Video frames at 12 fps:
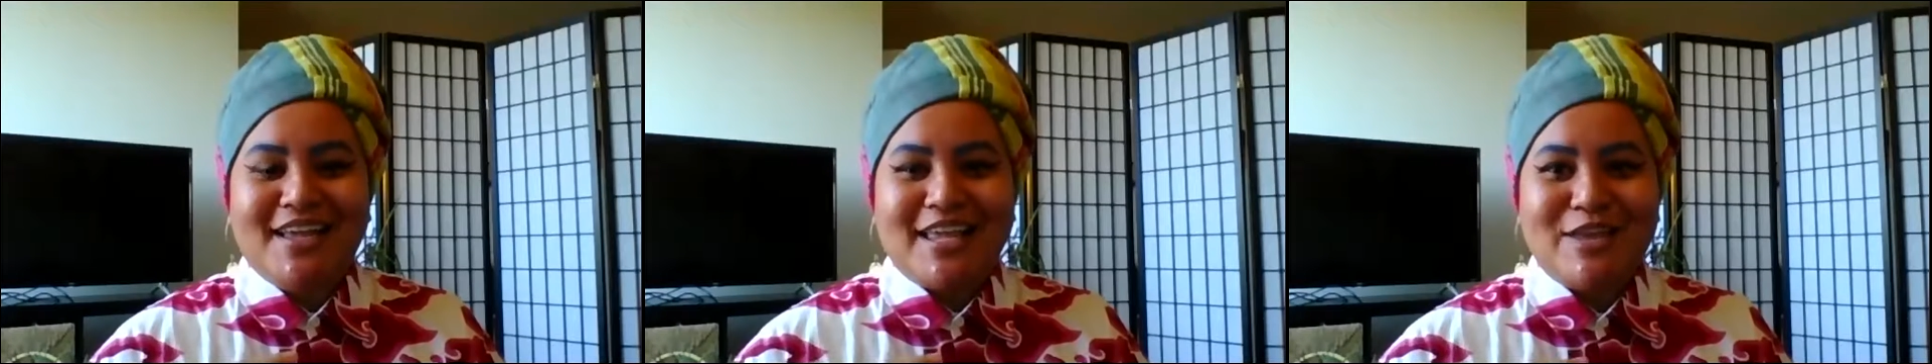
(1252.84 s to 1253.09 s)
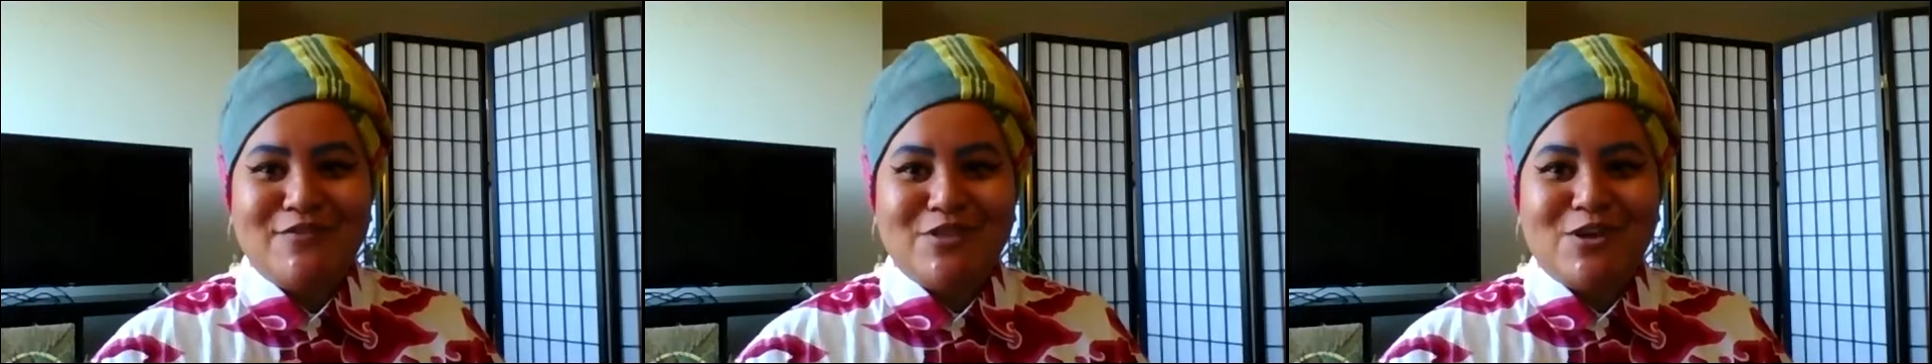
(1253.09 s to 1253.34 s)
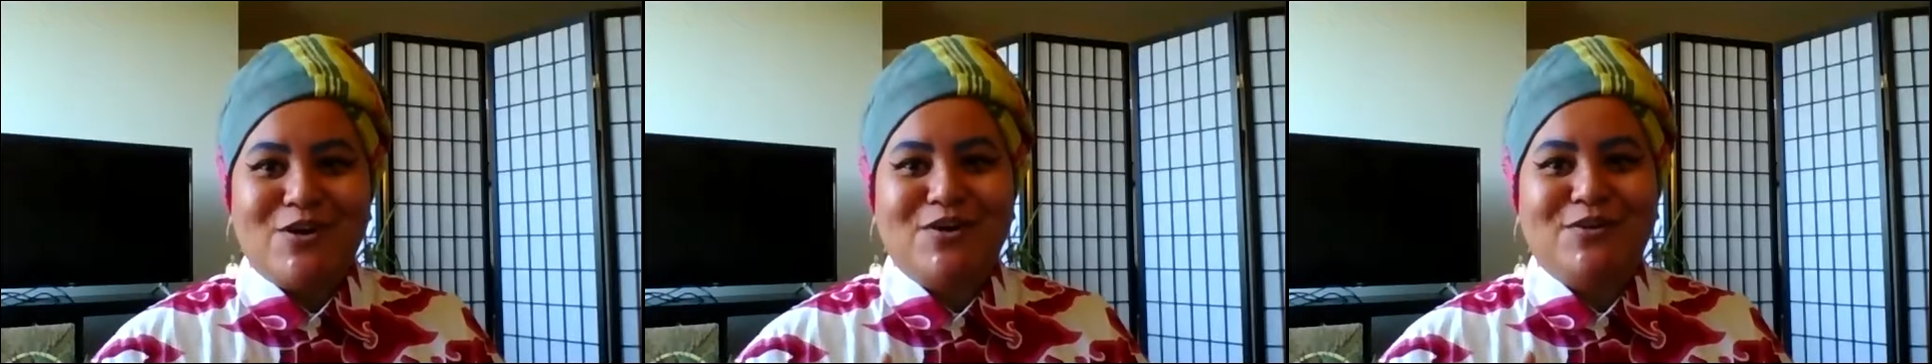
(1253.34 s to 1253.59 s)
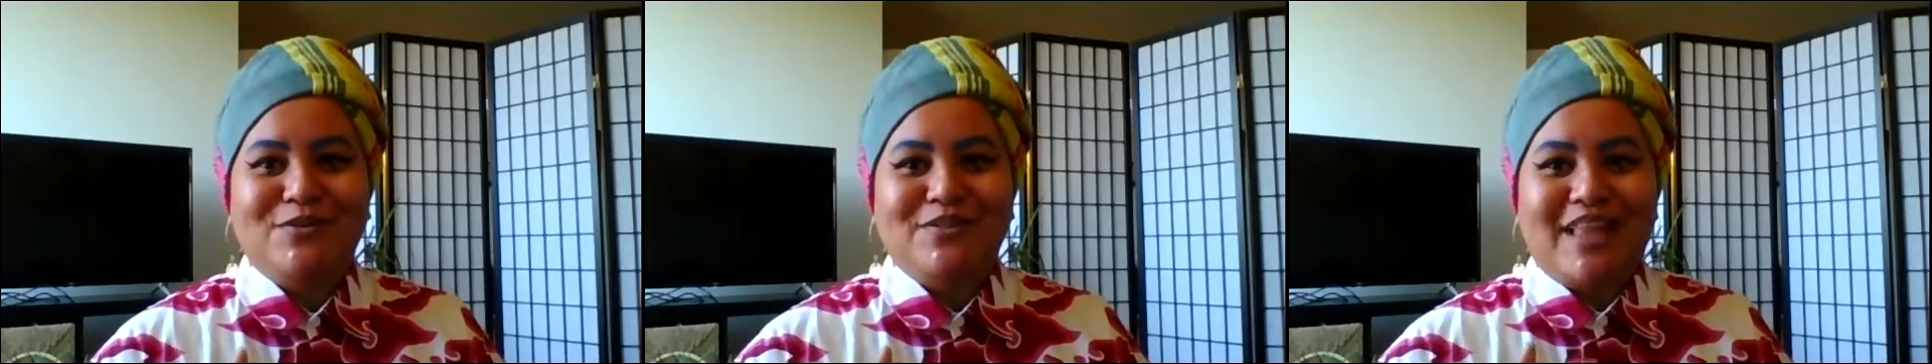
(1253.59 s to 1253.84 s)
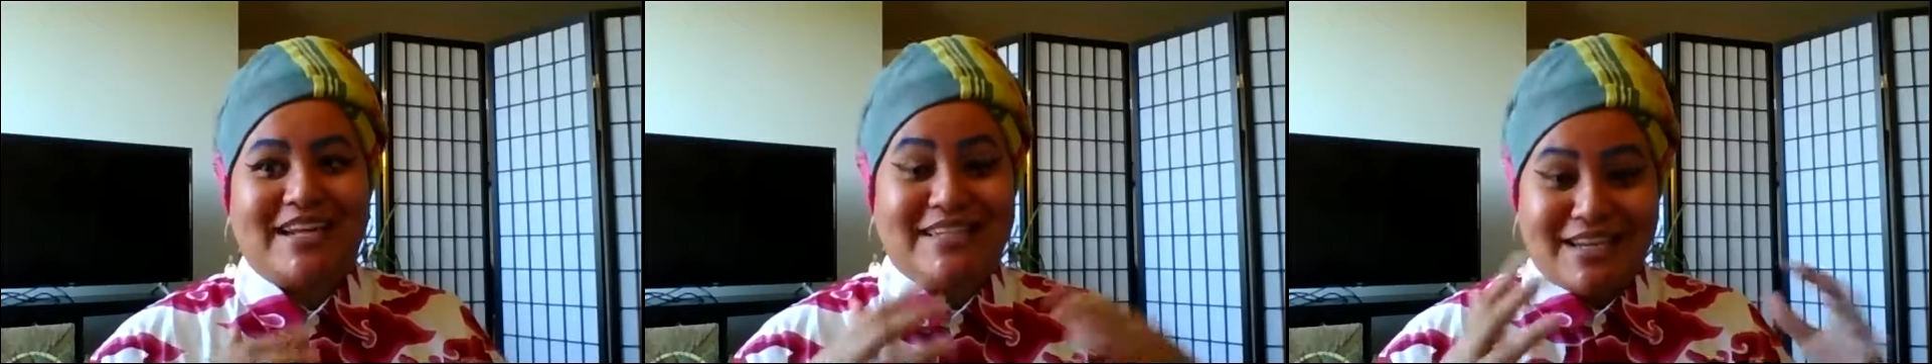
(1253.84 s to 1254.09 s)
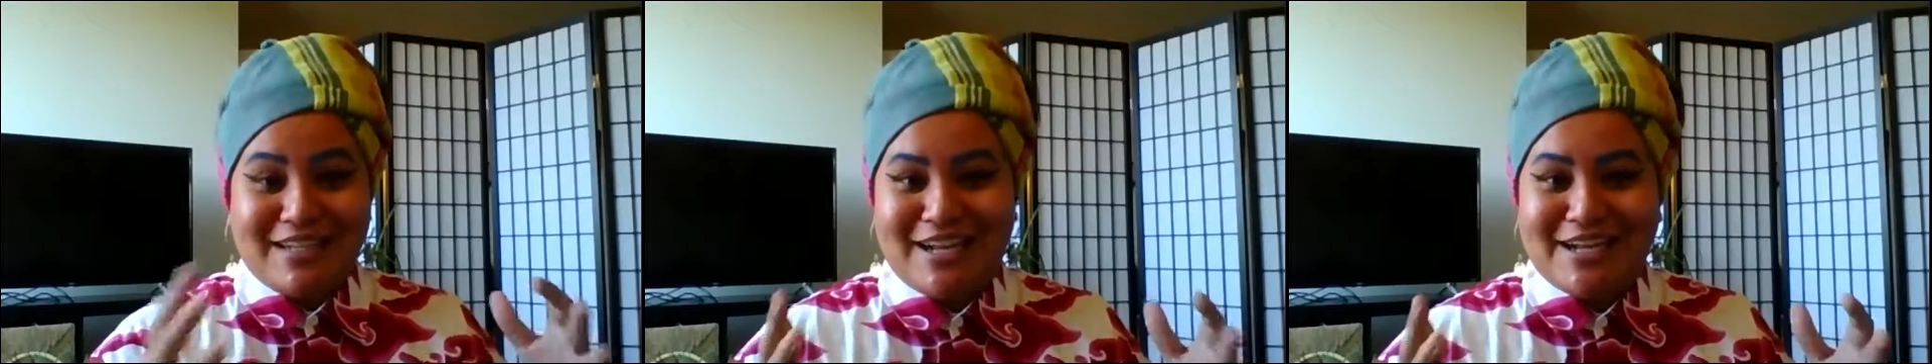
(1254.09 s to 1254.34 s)
even though like
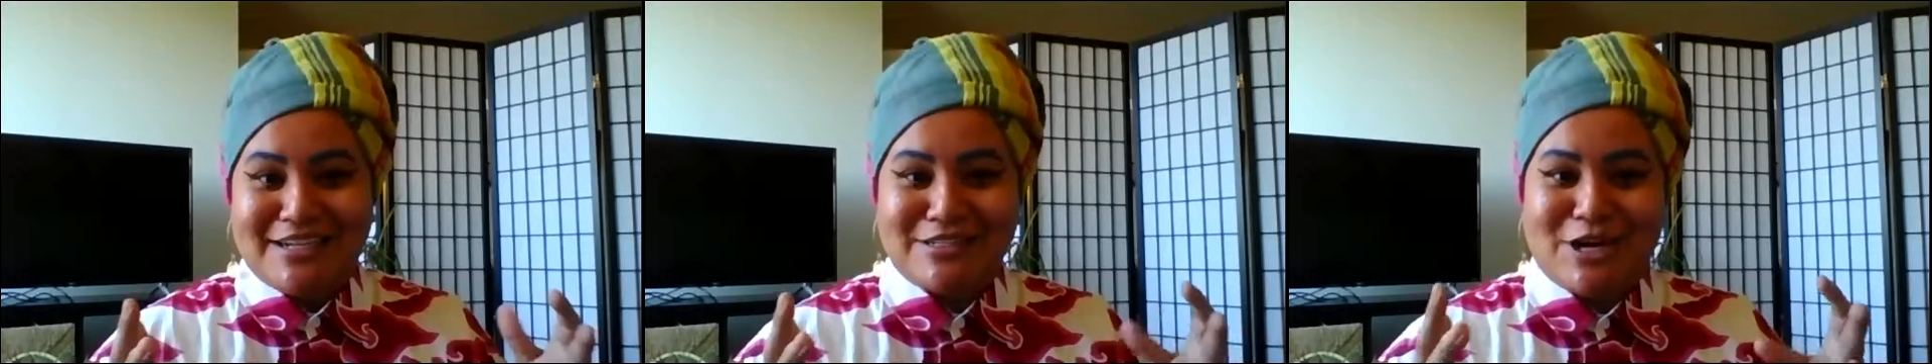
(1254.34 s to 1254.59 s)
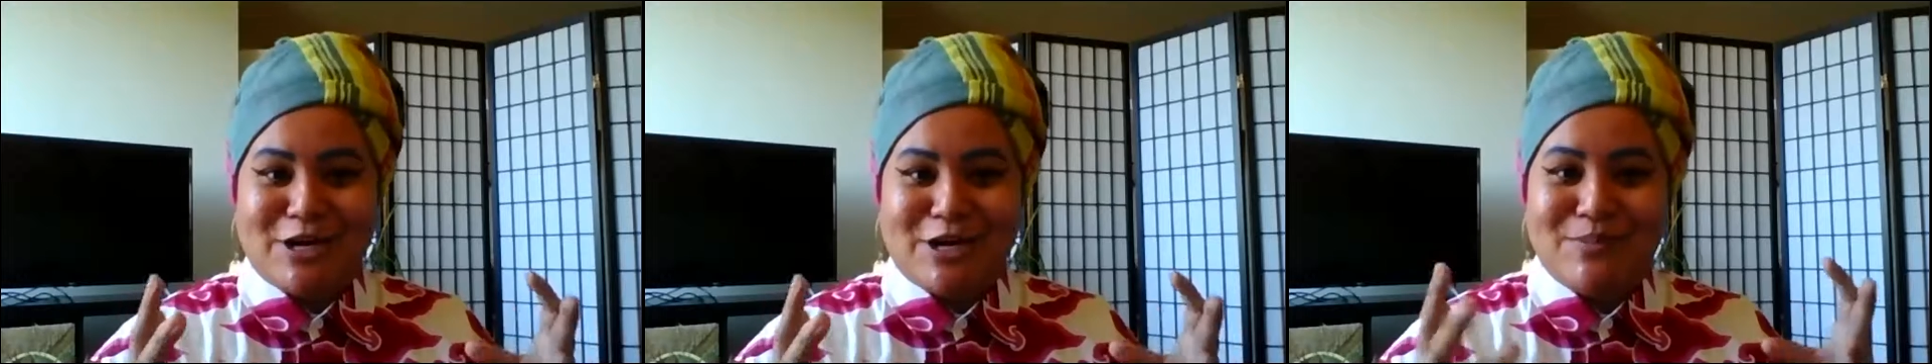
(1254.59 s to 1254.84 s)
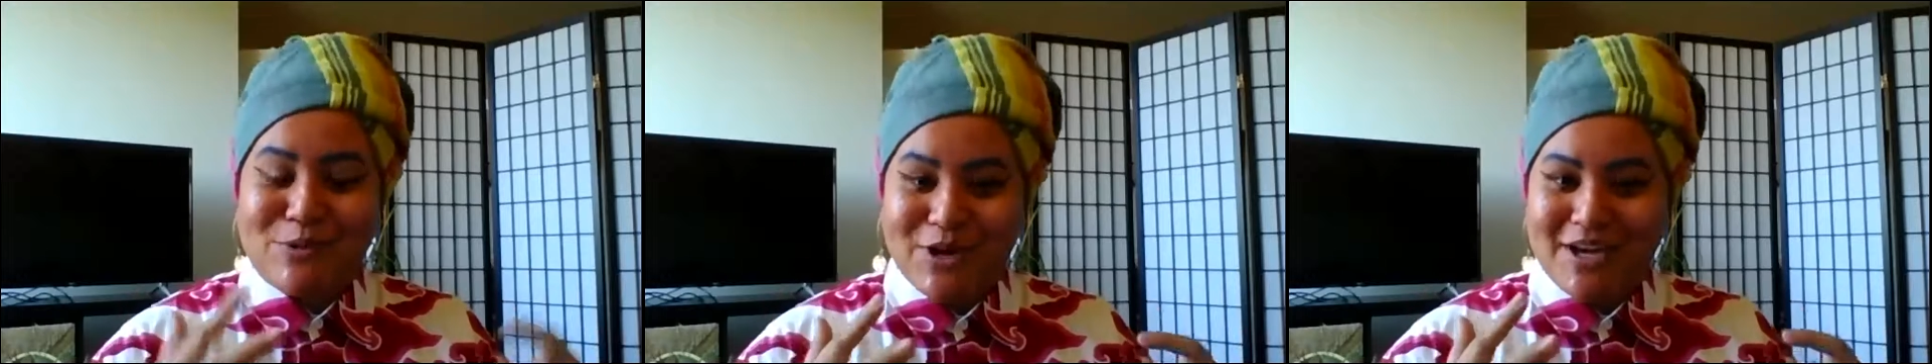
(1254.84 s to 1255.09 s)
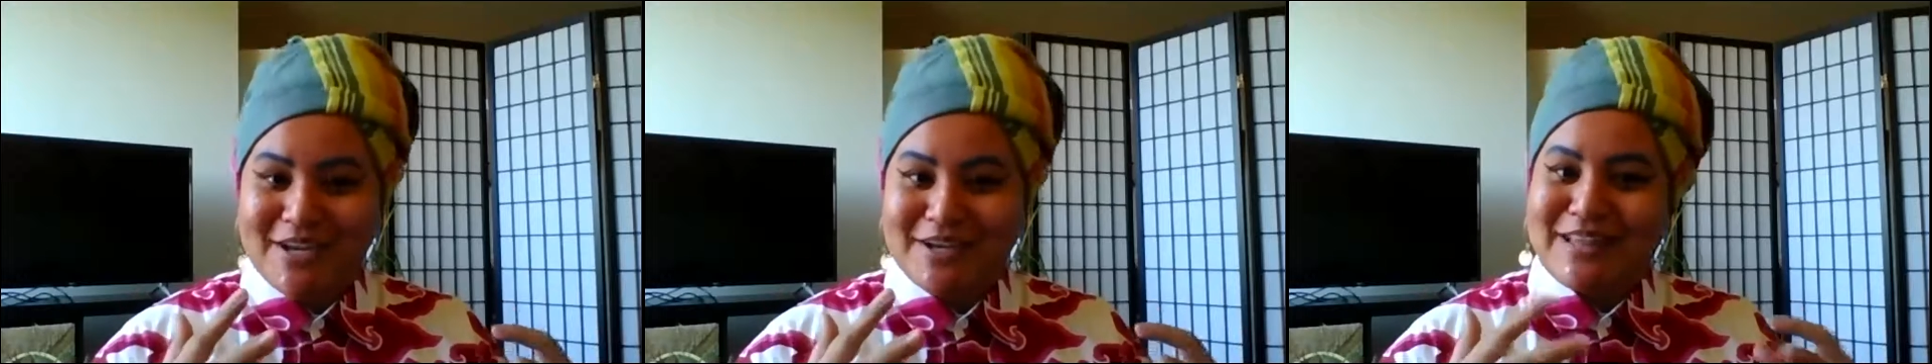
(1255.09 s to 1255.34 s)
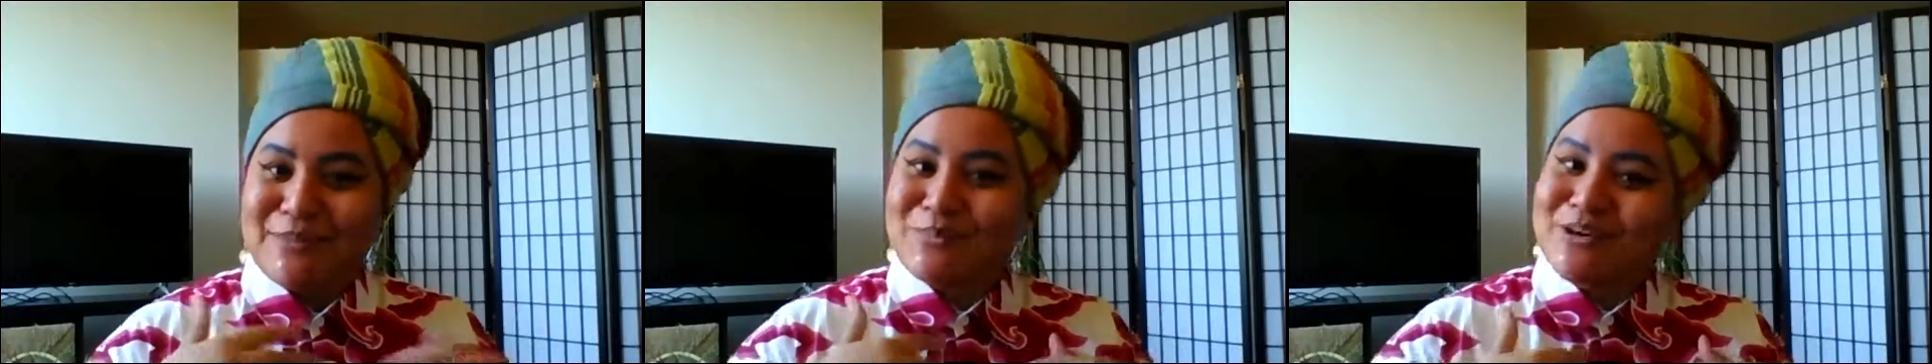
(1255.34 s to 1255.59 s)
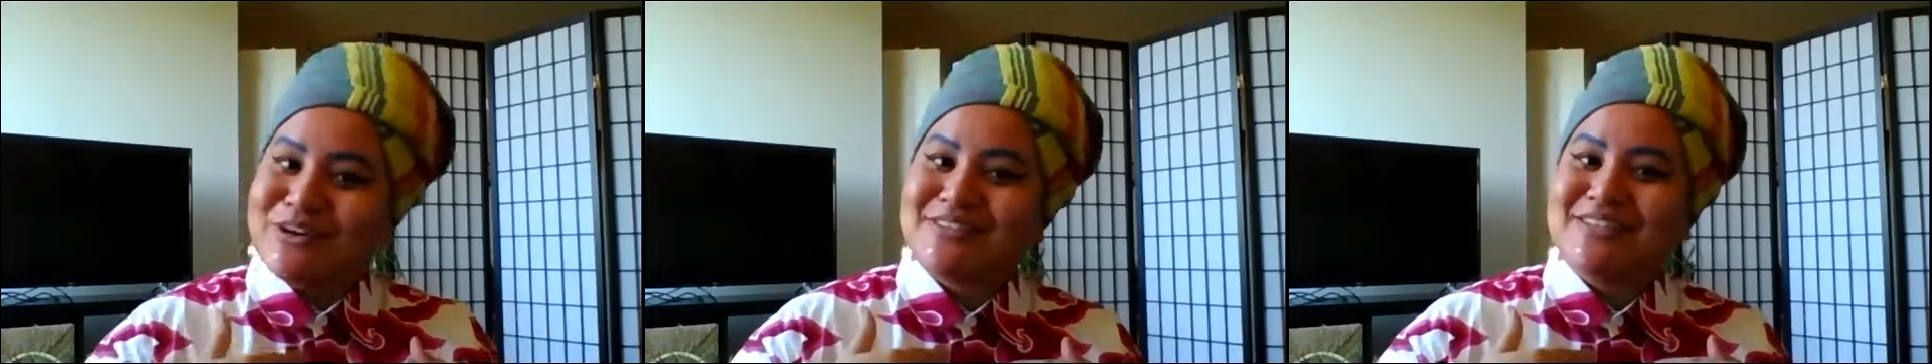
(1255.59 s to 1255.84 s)
deadlines are important, like
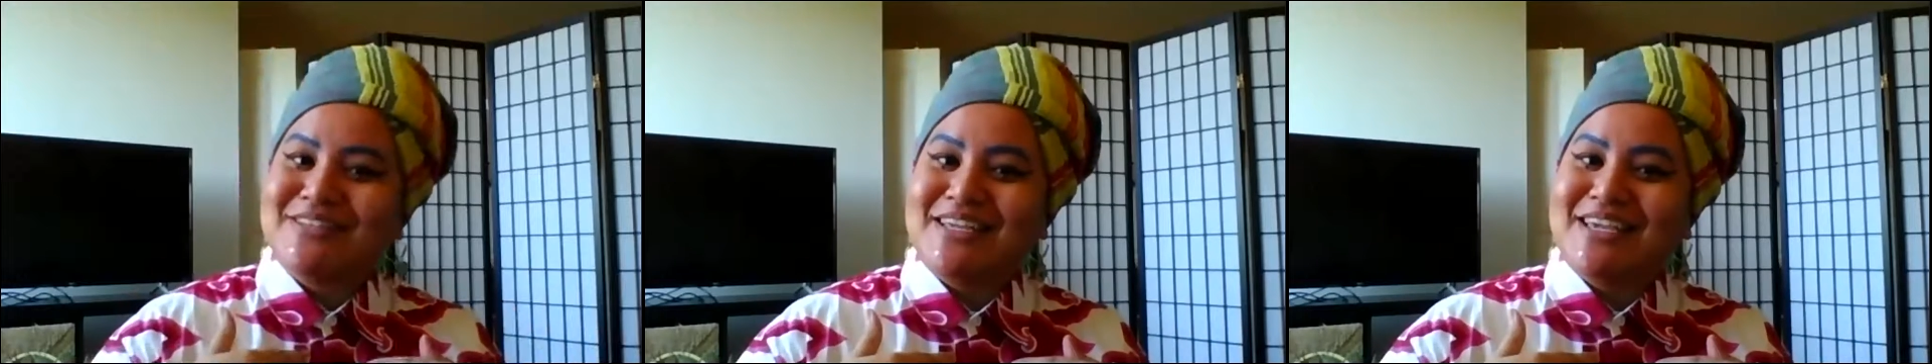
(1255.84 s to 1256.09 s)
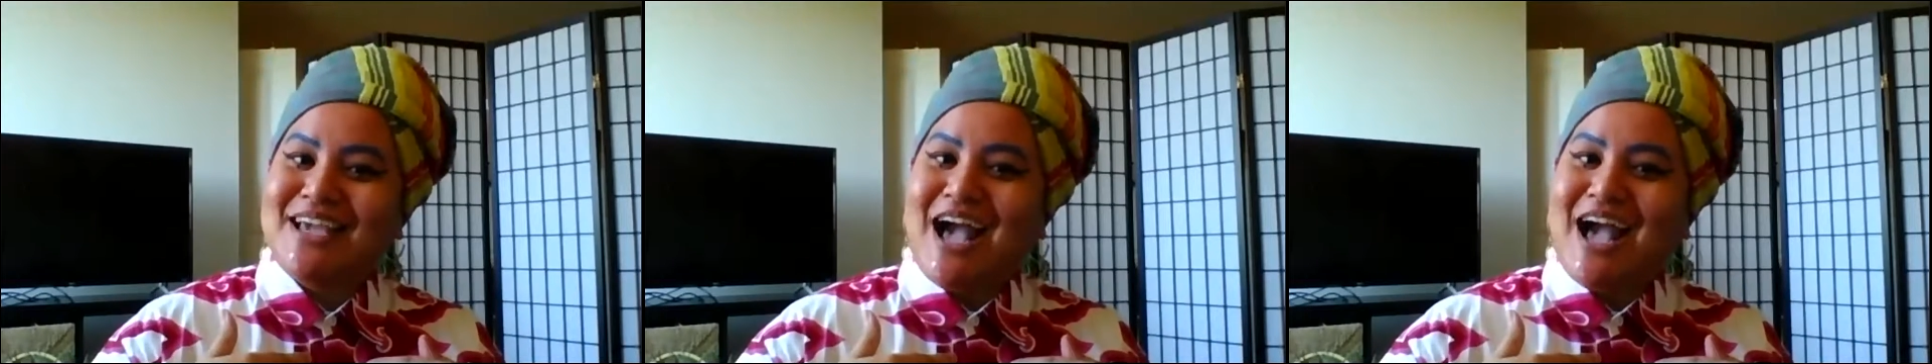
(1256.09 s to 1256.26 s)
personally,